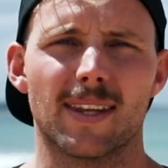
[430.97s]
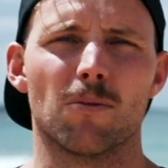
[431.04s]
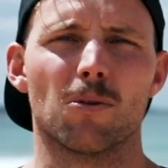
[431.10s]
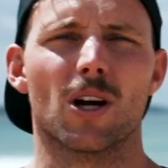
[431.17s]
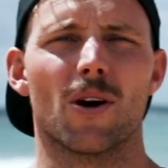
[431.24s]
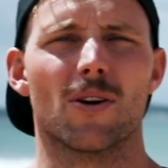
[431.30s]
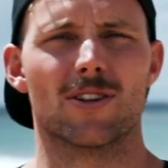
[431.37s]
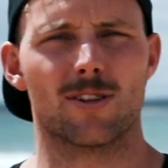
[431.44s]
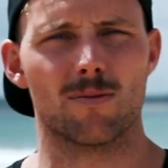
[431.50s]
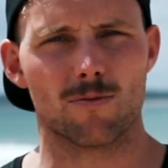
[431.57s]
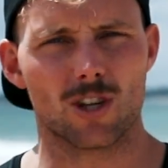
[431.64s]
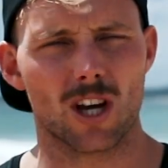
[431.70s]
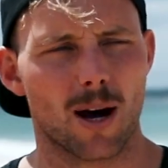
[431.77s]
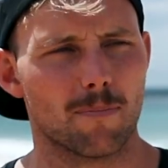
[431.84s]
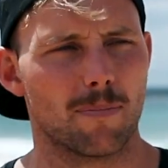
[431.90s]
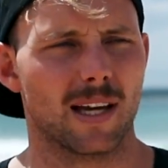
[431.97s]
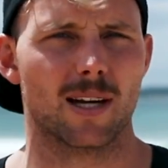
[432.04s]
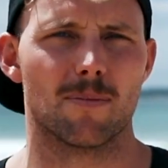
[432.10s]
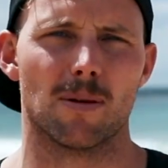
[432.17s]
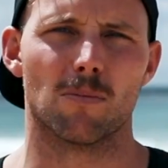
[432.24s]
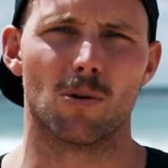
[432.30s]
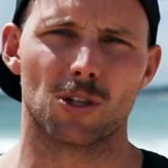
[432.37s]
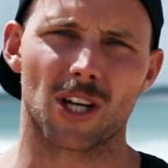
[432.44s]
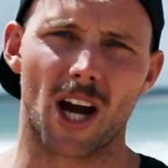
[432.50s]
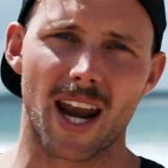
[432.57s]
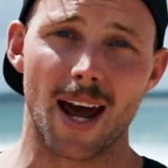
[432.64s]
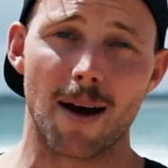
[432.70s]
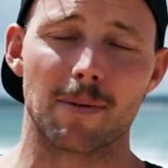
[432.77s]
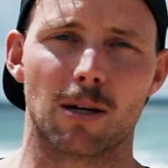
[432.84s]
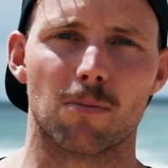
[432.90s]
Then we'll go into some jumping and a bit more
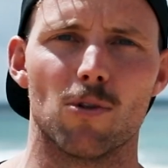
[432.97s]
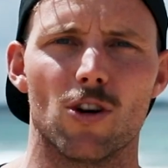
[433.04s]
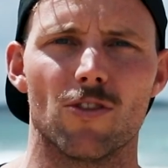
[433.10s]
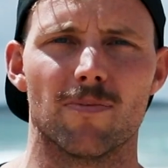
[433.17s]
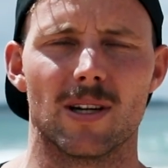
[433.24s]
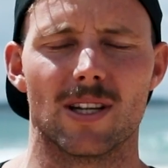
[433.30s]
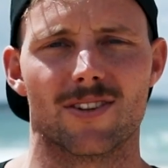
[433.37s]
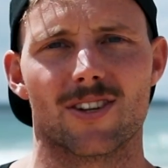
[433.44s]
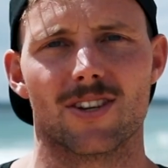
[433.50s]
dynamic movement.